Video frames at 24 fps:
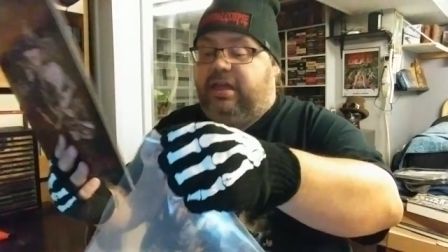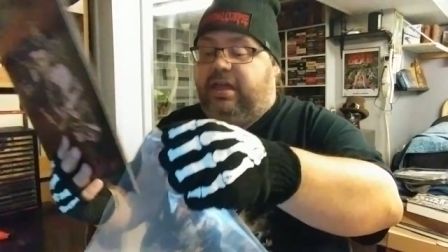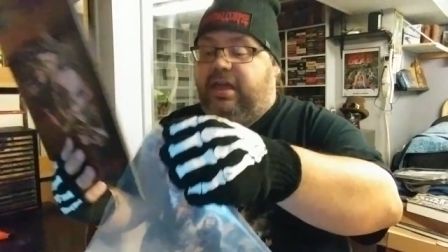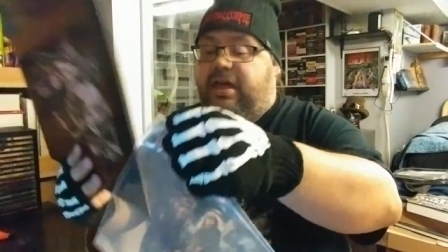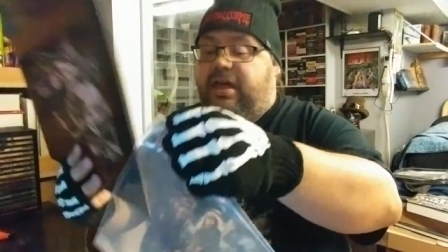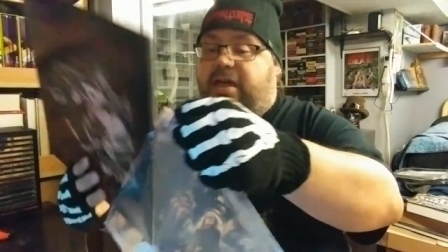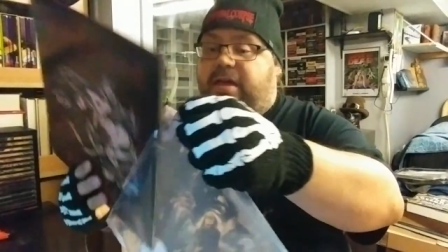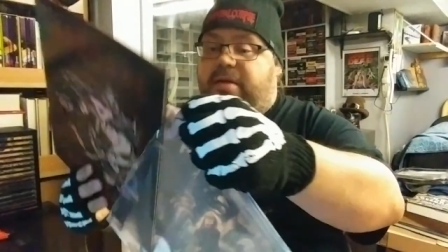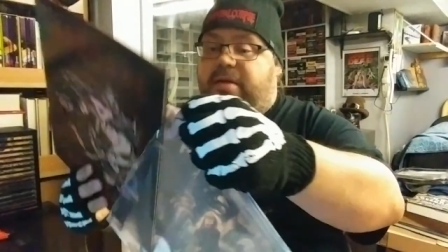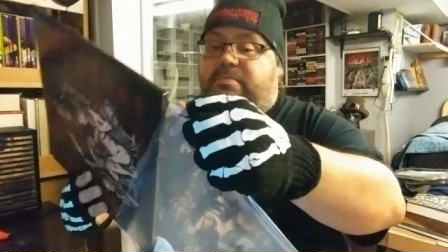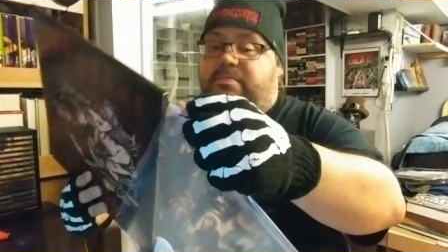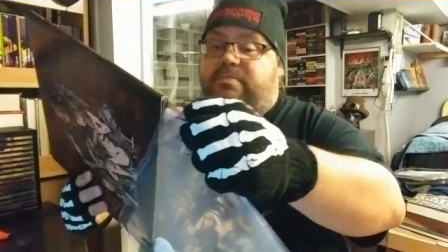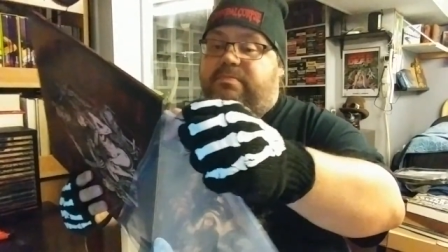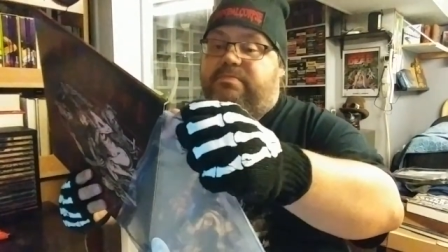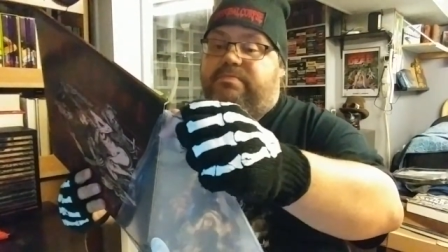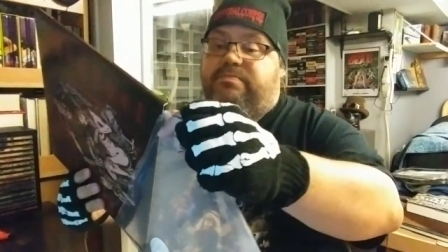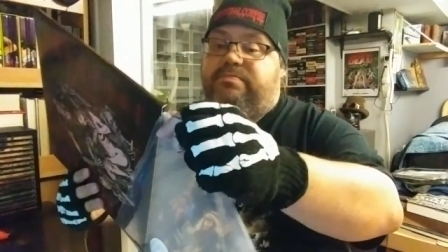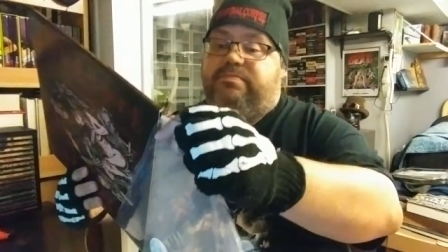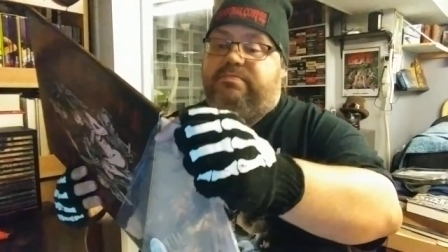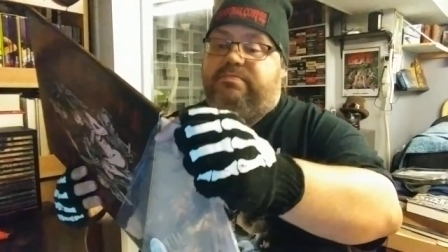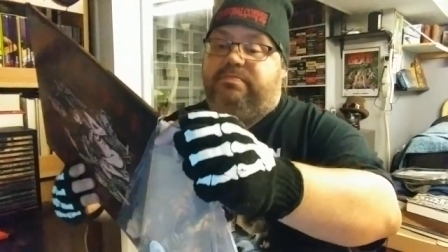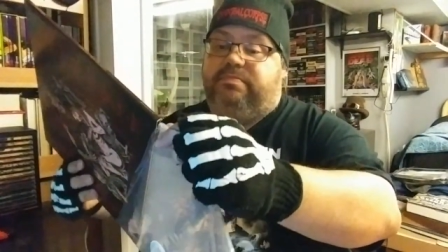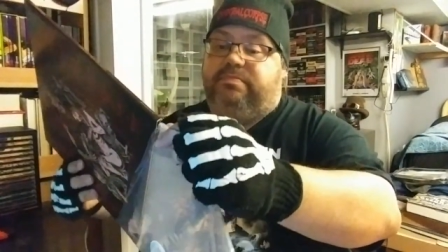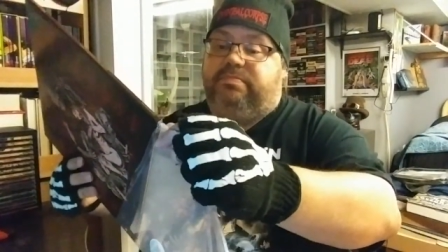I'm
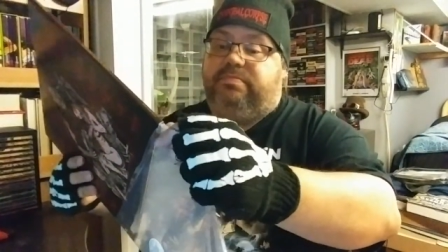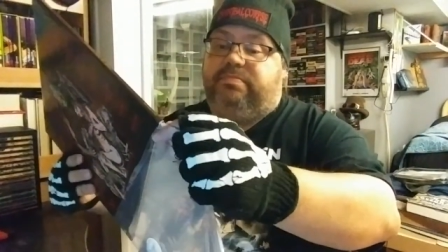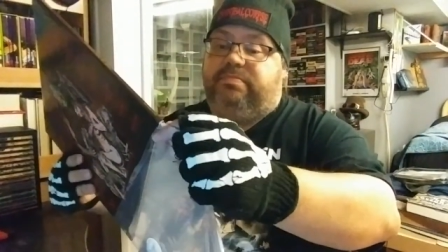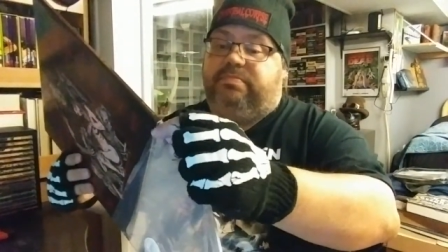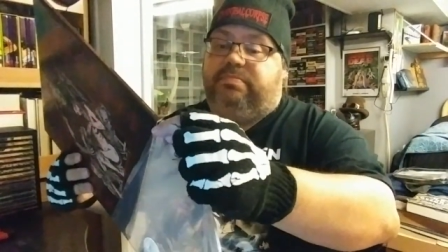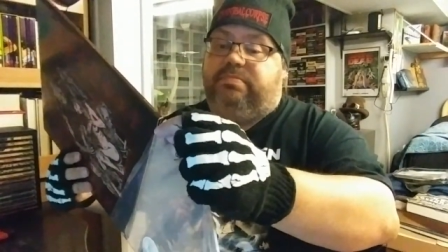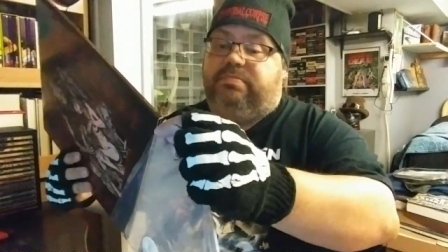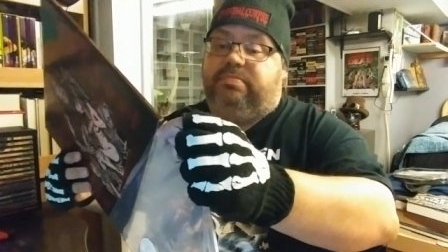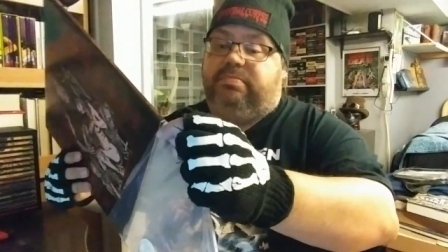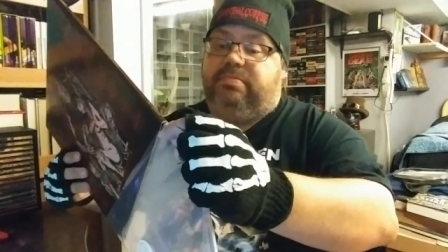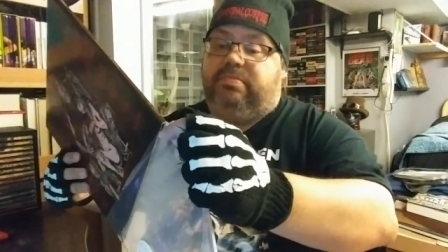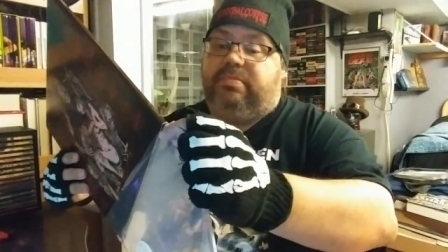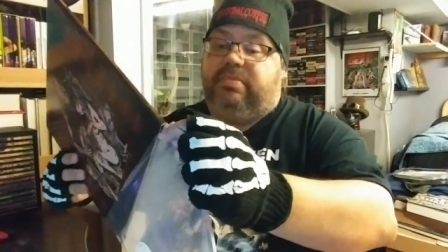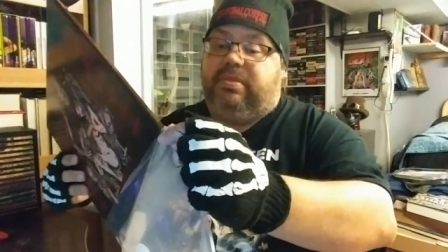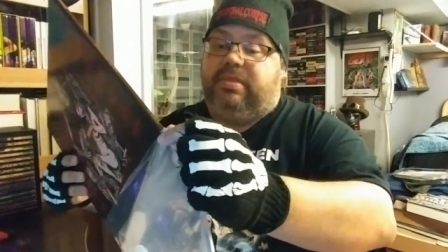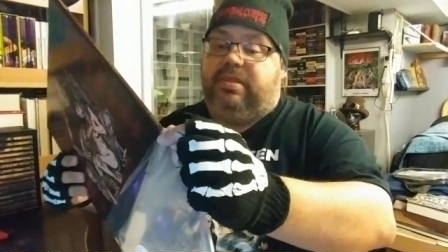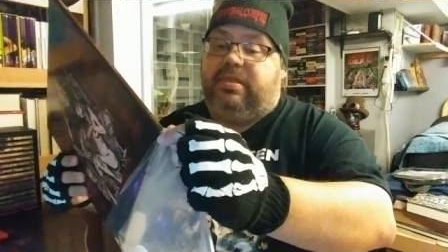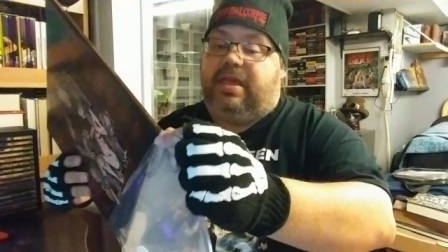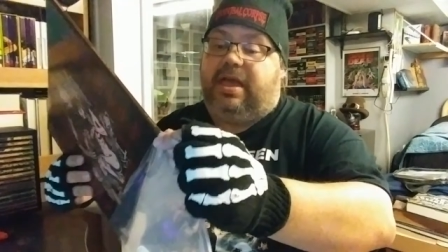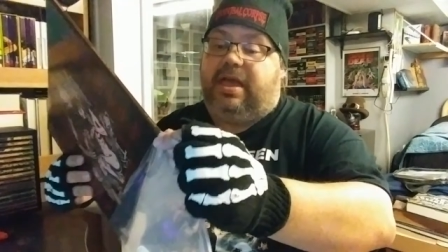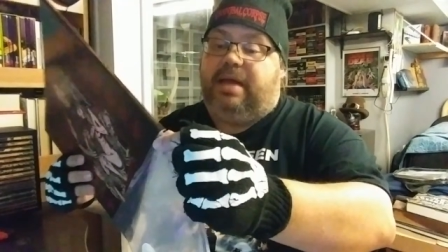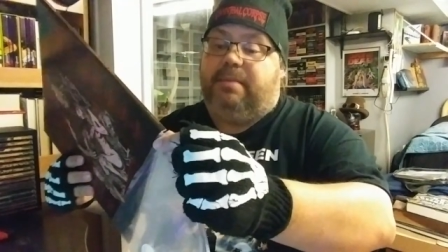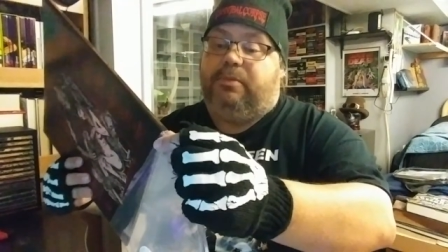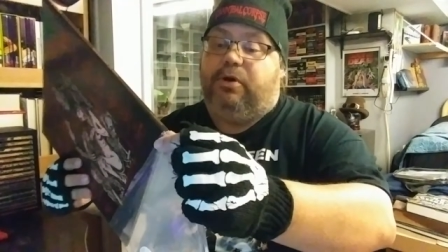
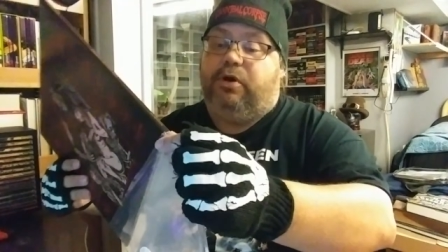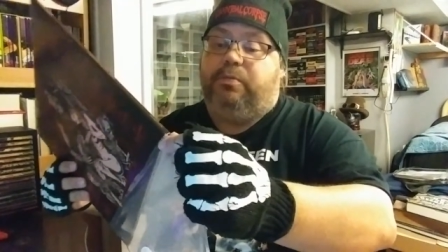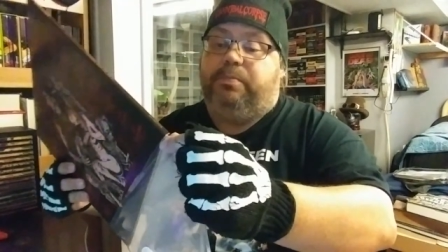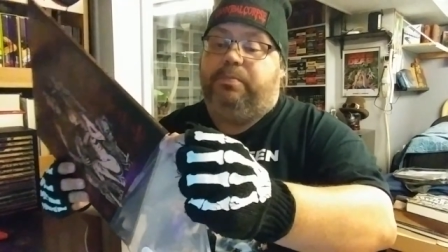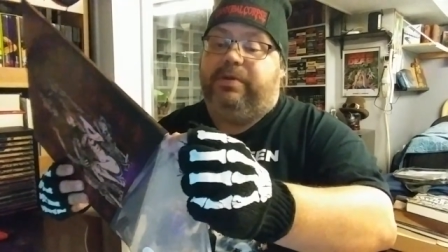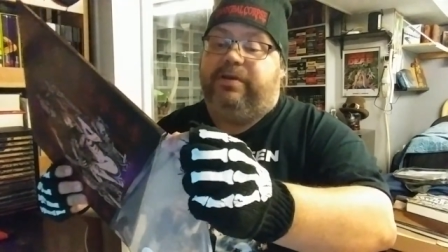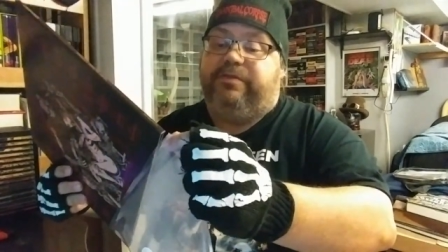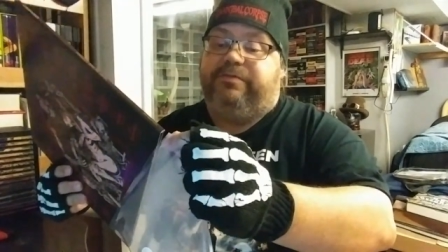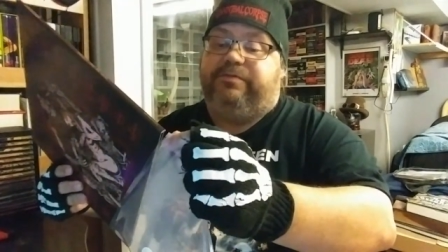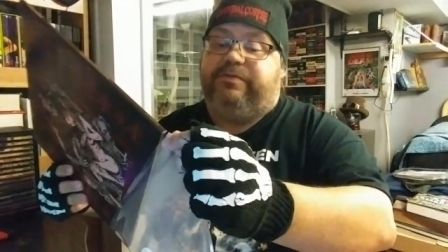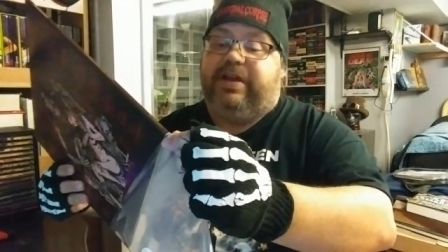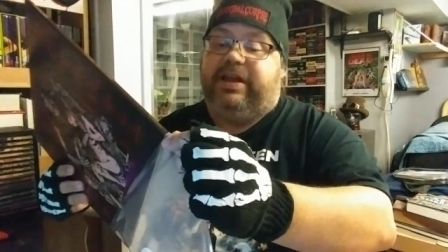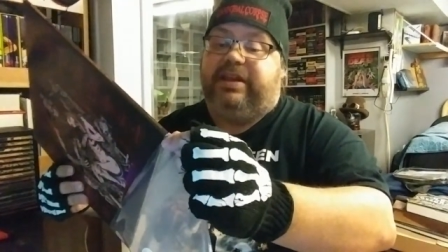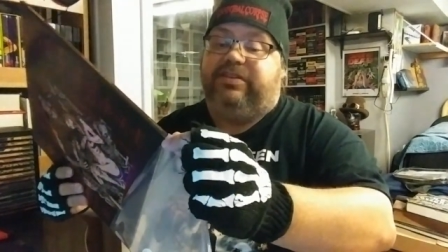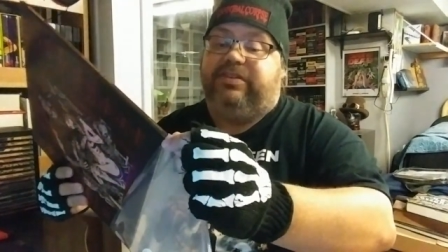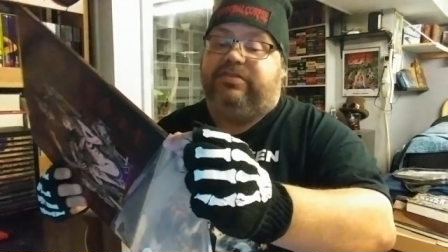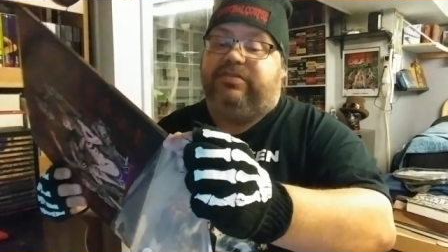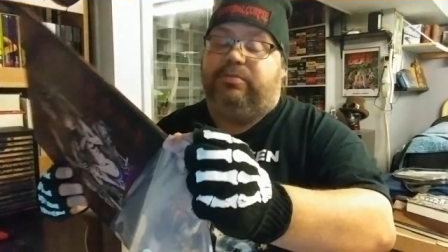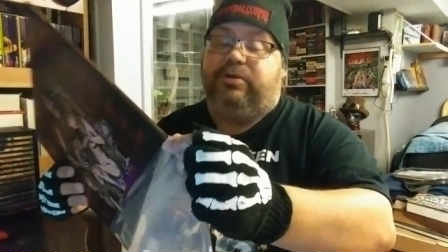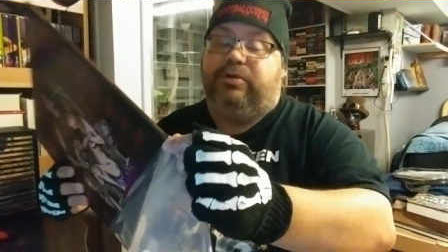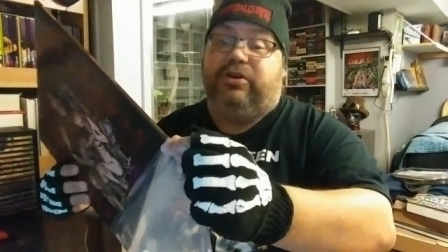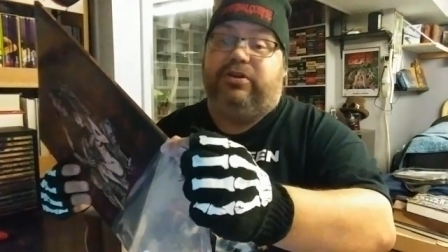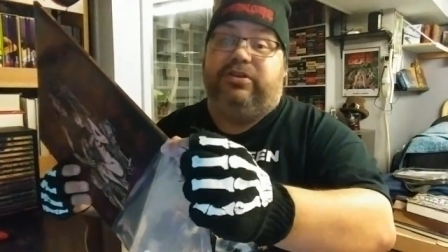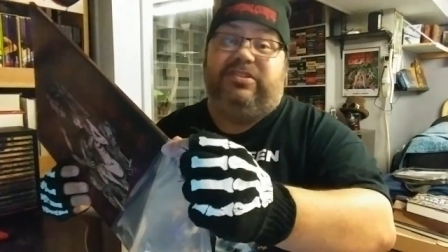hoping to find
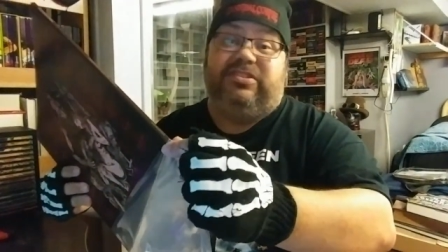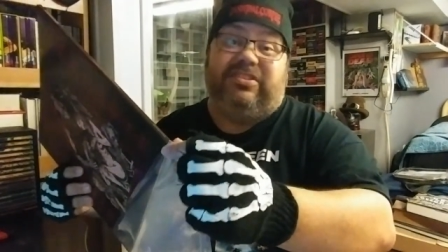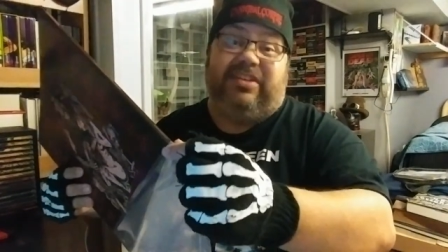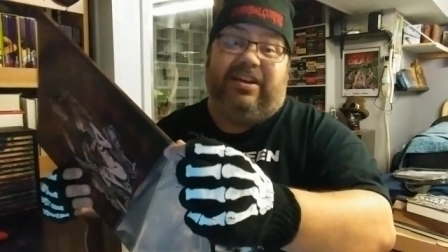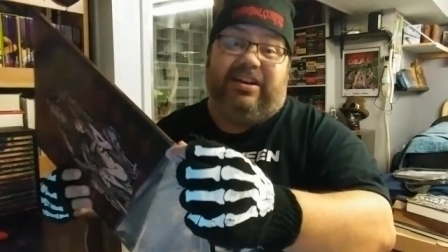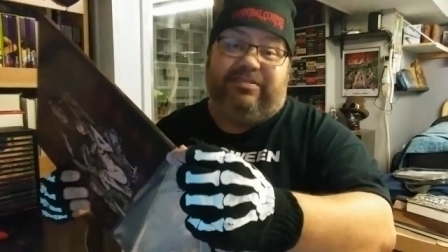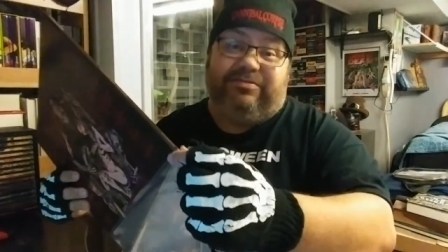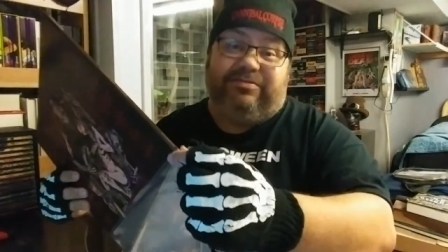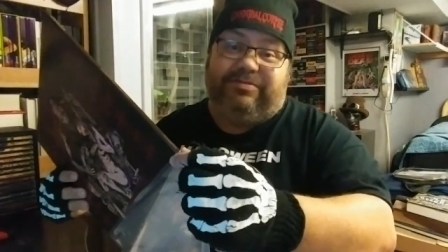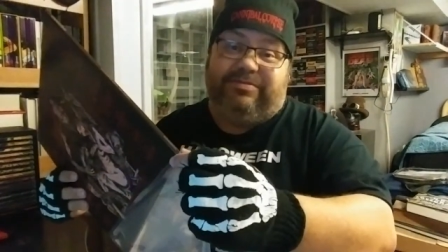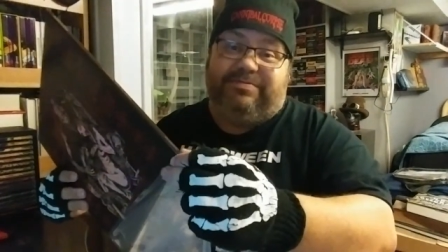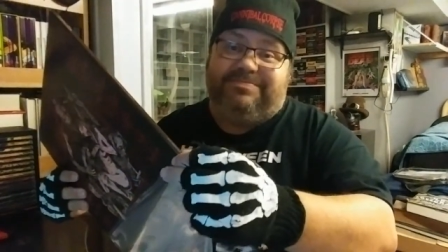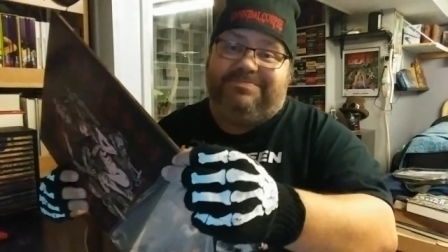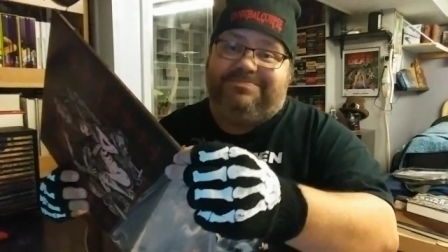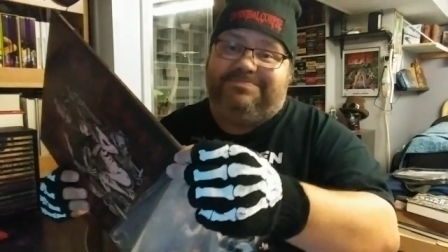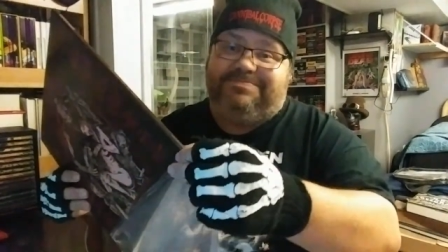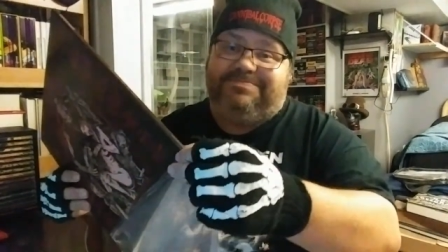some good stuff.